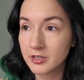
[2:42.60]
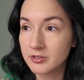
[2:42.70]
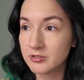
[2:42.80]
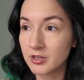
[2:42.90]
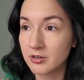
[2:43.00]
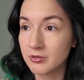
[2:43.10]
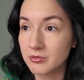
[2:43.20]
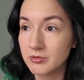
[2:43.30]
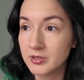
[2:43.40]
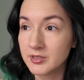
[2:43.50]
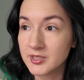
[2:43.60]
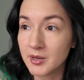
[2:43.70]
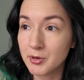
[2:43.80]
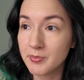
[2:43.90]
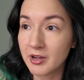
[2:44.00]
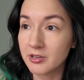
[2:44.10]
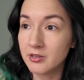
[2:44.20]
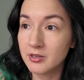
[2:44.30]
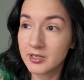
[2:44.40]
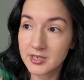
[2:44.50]
So tell me about
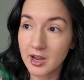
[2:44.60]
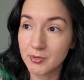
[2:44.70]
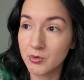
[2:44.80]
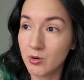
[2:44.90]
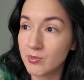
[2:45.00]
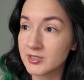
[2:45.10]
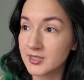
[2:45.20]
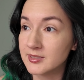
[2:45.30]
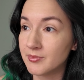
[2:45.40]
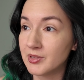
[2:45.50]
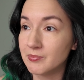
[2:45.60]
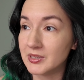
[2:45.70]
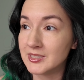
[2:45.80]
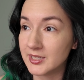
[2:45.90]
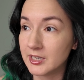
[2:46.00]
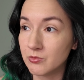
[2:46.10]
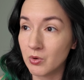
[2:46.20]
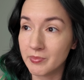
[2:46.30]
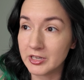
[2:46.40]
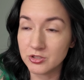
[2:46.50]
a time you almost did something but didn't.
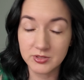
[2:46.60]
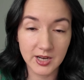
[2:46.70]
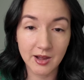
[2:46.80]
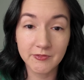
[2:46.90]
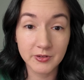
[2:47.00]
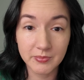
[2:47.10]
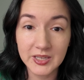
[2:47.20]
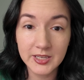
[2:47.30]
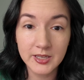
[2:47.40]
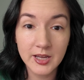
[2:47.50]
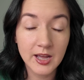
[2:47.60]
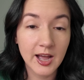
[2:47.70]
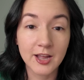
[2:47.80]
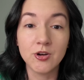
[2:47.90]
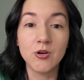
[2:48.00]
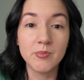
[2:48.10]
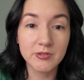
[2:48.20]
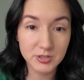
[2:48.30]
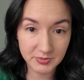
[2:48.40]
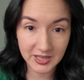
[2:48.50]
What made you stop? For me, I
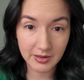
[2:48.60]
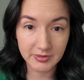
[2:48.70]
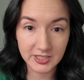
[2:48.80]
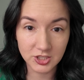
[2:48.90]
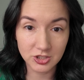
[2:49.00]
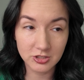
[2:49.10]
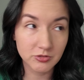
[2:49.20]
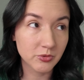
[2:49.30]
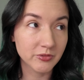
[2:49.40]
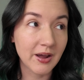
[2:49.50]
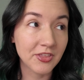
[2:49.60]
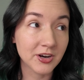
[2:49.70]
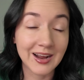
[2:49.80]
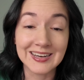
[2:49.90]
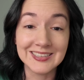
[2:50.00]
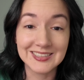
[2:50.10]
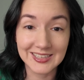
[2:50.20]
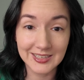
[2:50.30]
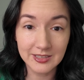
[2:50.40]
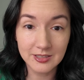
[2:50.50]
almost became a teacher, or rather I
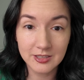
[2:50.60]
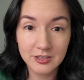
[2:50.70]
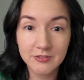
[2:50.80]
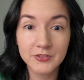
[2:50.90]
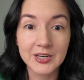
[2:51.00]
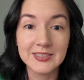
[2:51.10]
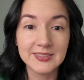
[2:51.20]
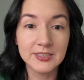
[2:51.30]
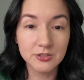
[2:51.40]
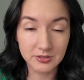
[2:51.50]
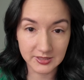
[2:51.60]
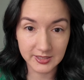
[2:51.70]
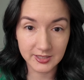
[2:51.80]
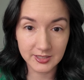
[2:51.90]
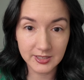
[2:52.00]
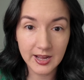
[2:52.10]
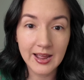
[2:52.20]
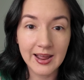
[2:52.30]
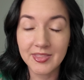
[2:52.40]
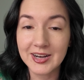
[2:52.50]
did for a single year.
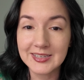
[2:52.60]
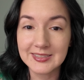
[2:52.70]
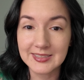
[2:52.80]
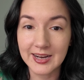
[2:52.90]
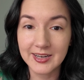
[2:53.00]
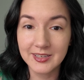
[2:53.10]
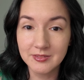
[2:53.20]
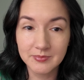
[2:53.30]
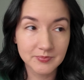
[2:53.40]
And then I decided